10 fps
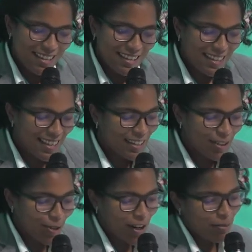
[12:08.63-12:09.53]
Thank
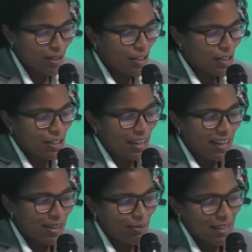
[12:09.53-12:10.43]
you very much,
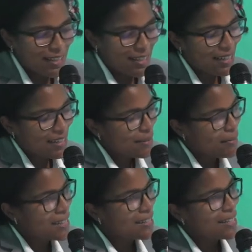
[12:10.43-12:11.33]
Minister. And it's
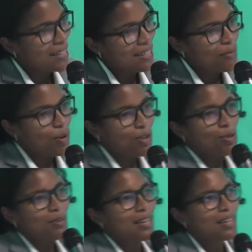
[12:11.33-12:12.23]
amazing what
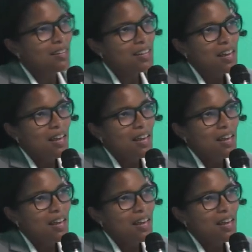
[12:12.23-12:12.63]
you can